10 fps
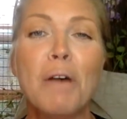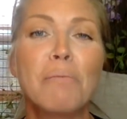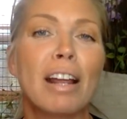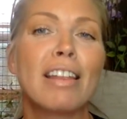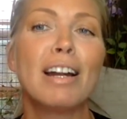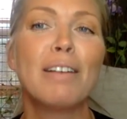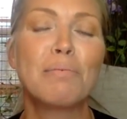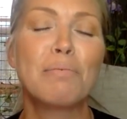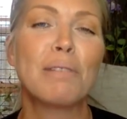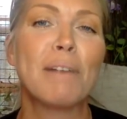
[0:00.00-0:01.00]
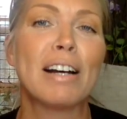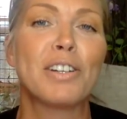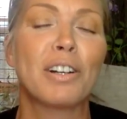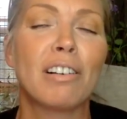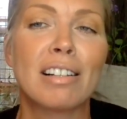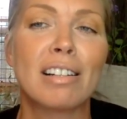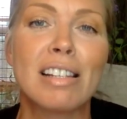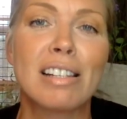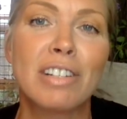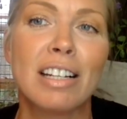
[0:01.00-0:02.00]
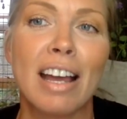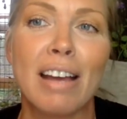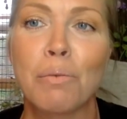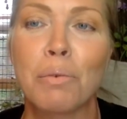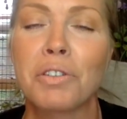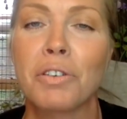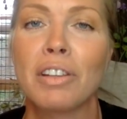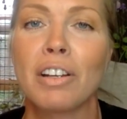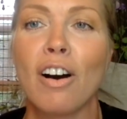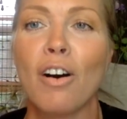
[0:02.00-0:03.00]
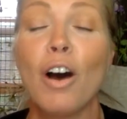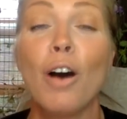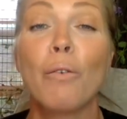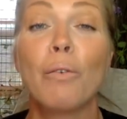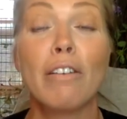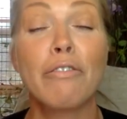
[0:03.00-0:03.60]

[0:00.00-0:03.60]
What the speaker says: But I thought it was pretty magical because as of today, when we're doing the call, we have